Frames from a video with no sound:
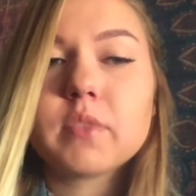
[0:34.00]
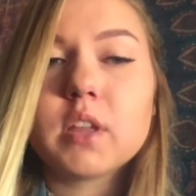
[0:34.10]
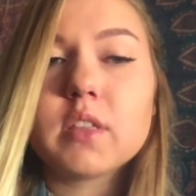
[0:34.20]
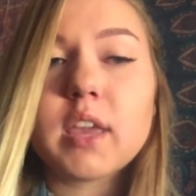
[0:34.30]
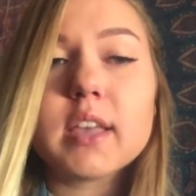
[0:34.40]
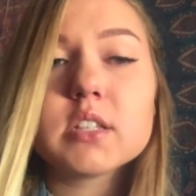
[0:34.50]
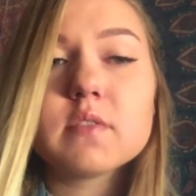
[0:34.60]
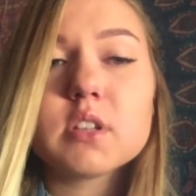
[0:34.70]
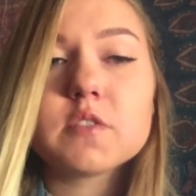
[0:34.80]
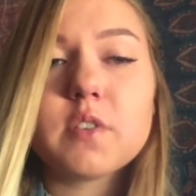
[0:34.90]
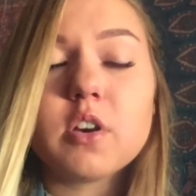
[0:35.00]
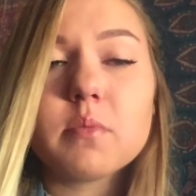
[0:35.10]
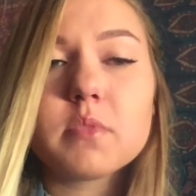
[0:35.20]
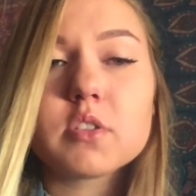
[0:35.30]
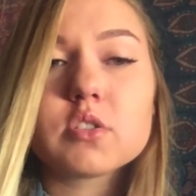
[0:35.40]
In the case of this
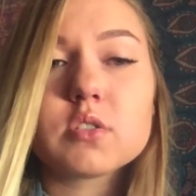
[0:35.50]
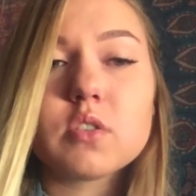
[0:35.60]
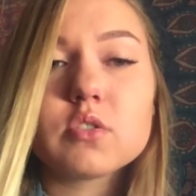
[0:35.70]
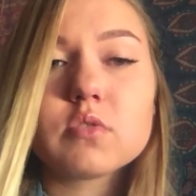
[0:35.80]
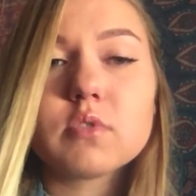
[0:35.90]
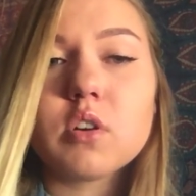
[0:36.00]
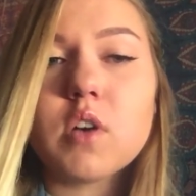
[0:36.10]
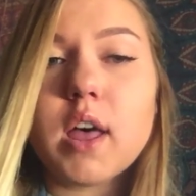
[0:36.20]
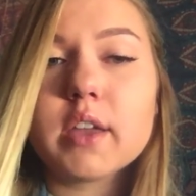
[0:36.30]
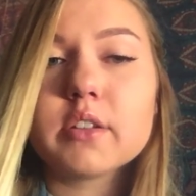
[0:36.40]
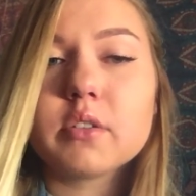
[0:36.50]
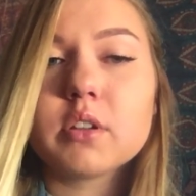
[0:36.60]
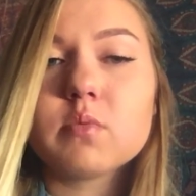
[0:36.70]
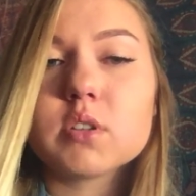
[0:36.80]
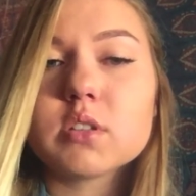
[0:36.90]
film, the social role I
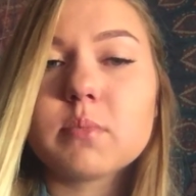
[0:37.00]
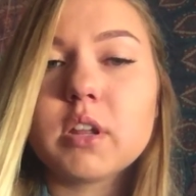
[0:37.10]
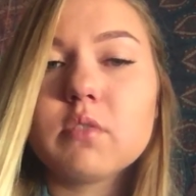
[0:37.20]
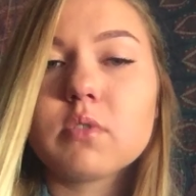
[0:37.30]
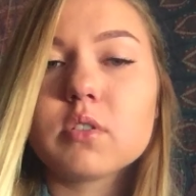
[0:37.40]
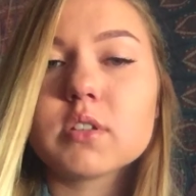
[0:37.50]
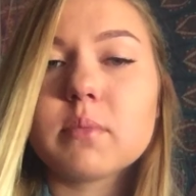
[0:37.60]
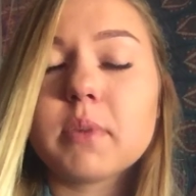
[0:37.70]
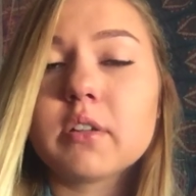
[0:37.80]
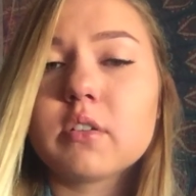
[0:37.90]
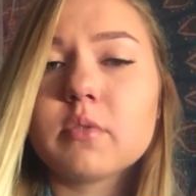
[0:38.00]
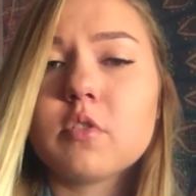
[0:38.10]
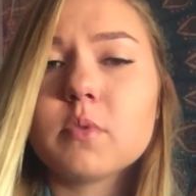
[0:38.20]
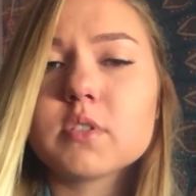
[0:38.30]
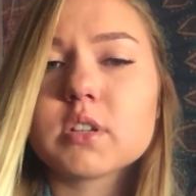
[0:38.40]
noted was the many roles that men are
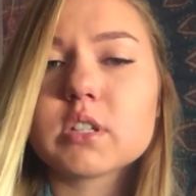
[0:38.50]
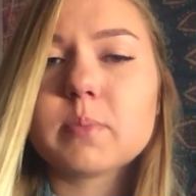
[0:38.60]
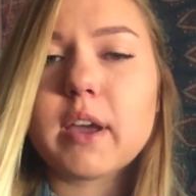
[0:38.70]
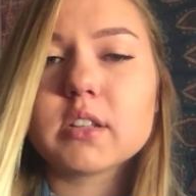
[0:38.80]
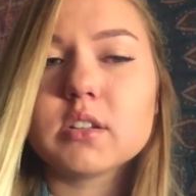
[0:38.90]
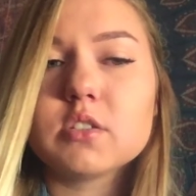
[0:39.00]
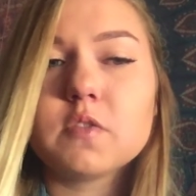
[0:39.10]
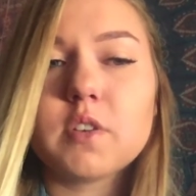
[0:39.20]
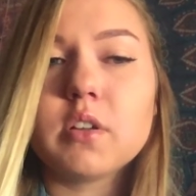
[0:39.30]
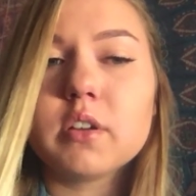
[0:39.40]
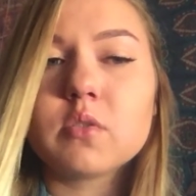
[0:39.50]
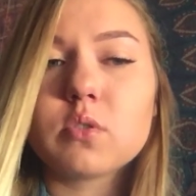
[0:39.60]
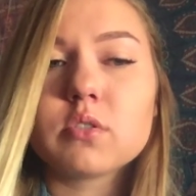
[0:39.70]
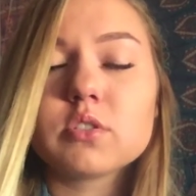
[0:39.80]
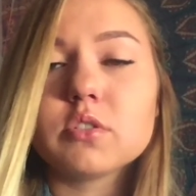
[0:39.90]
almost expected to fill in
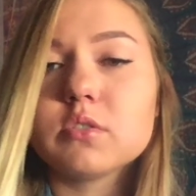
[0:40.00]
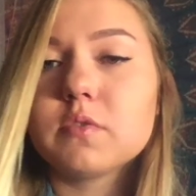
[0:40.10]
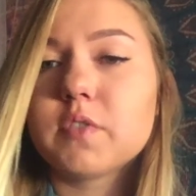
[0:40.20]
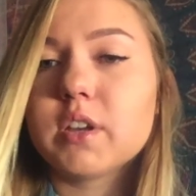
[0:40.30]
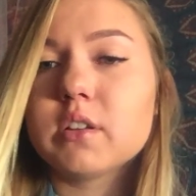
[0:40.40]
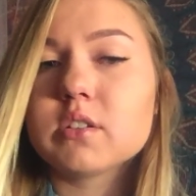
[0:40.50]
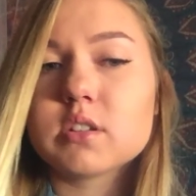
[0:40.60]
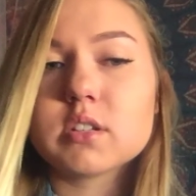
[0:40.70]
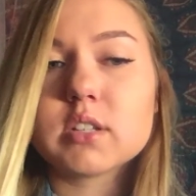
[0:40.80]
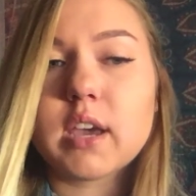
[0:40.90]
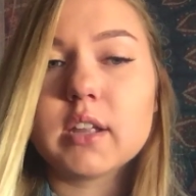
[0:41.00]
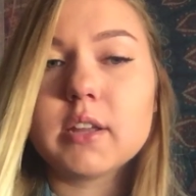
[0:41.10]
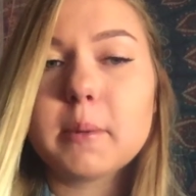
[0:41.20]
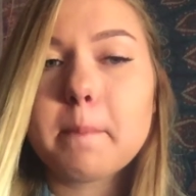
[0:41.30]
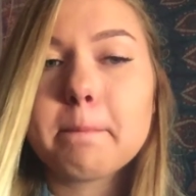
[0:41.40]
order to fit into
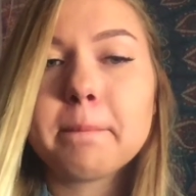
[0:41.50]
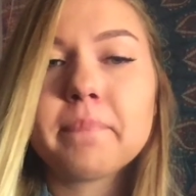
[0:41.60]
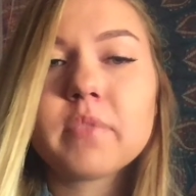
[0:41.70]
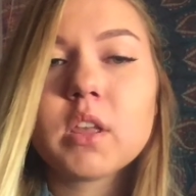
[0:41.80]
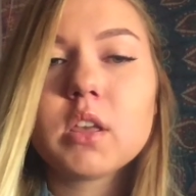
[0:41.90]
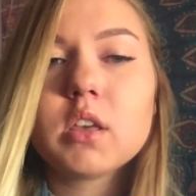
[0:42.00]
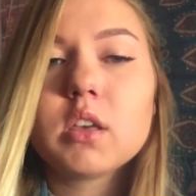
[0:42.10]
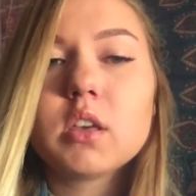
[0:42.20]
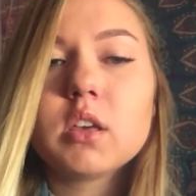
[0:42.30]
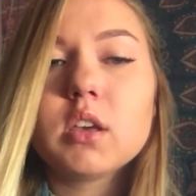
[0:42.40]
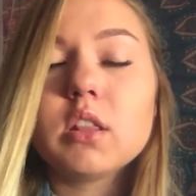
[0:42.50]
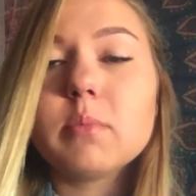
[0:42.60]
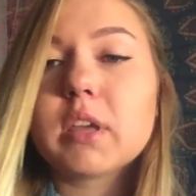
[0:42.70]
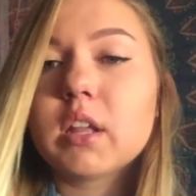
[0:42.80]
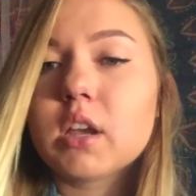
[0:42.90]
society. In the
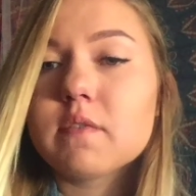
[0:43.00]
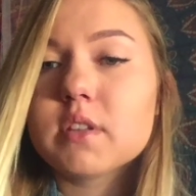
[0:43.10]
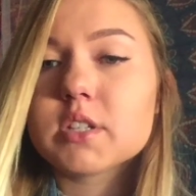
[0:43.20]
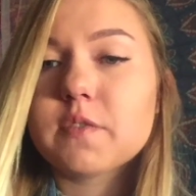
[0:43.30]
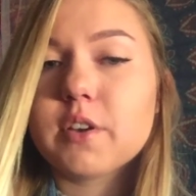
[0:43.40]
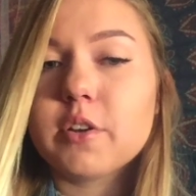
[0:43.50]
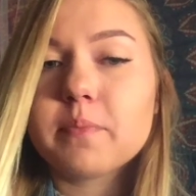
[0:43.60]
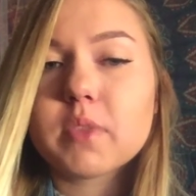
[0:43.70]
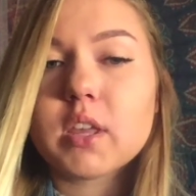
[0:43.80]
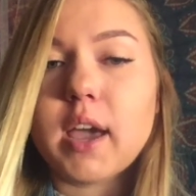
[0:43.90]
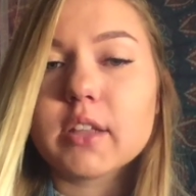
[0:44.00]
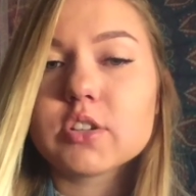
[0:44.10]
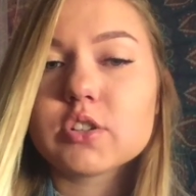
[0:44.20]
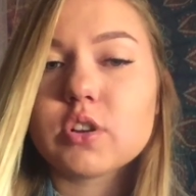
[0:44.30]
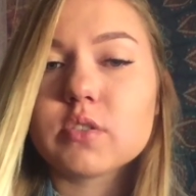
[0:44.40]
beginning of this film, Katz
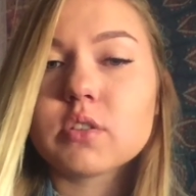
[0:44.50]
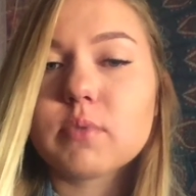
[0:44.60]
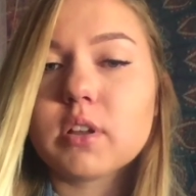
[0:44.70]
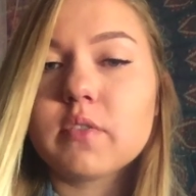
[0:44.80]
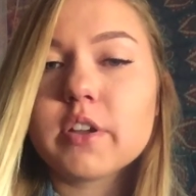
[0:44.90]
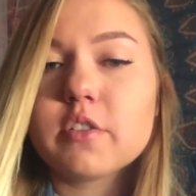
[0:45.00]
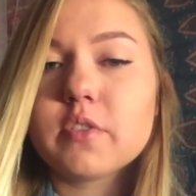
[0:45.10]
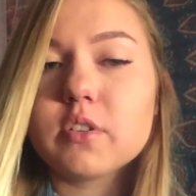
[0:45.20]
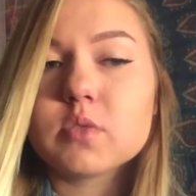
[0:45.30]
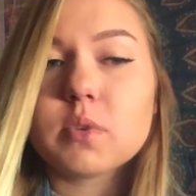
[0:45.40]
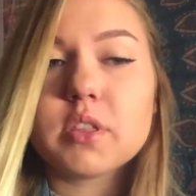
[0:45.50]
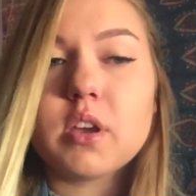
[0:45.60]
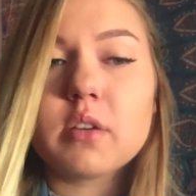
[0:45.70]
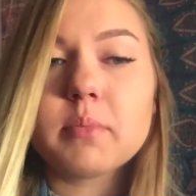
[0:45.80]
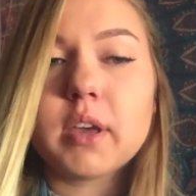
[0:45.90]
shows a reel of interviews with
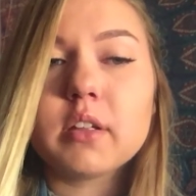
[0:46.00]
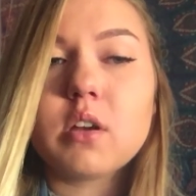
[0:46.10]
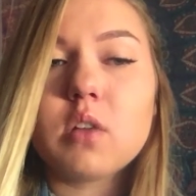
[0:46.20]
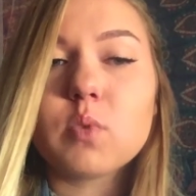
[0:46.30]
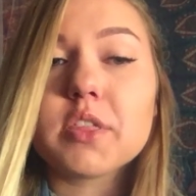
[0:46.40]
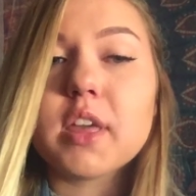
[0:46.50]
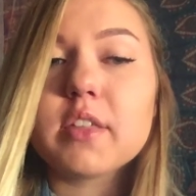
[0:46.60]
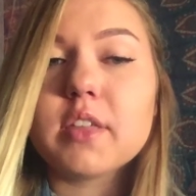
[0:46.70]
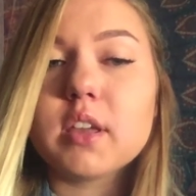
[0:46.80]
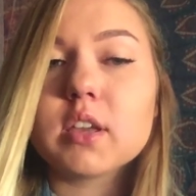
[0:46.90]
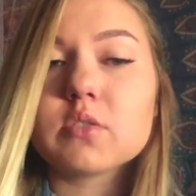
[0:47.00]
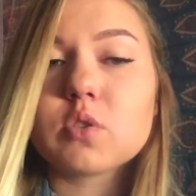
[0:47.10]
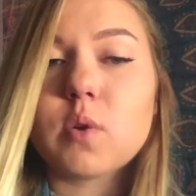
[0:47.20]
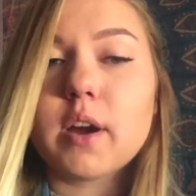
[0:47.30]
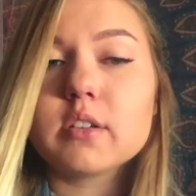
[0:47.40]
young men on what they think is
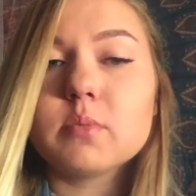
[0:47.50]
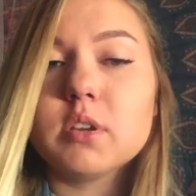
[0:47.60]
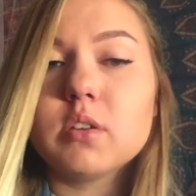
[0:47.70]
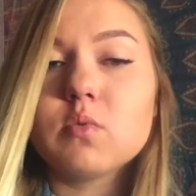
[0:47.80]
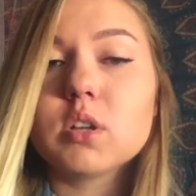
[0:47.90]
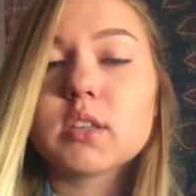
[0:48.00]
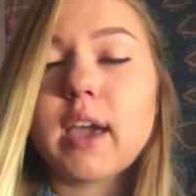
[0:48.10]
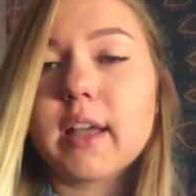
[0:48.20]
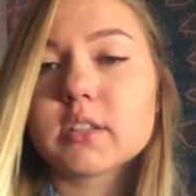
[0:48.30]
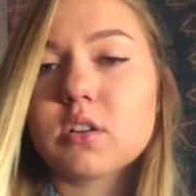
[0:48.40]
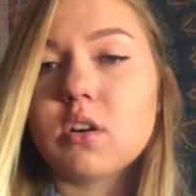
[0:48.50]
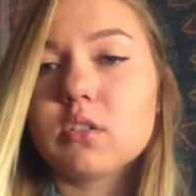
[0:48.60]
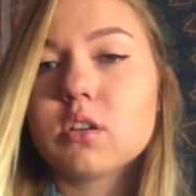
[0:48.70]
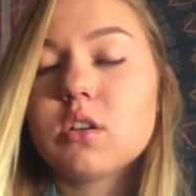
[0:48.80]
required to be what Katz called,